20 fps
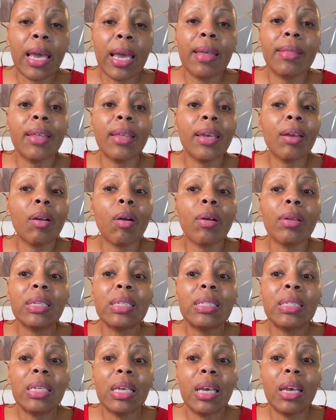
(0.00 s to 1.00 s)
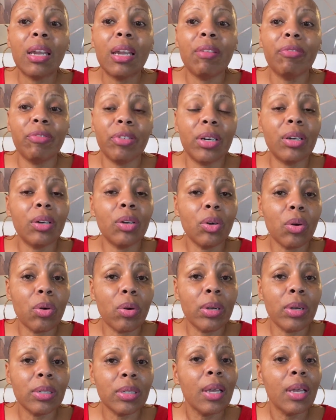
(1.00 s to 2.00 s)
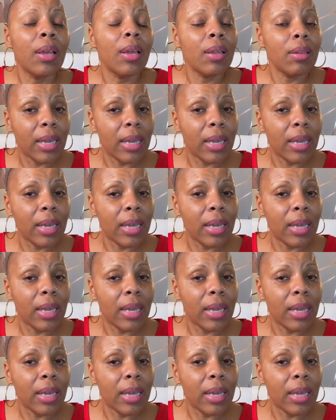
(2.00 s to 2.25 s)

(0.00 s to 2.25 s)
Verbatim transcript: and they are the 10 foot cords.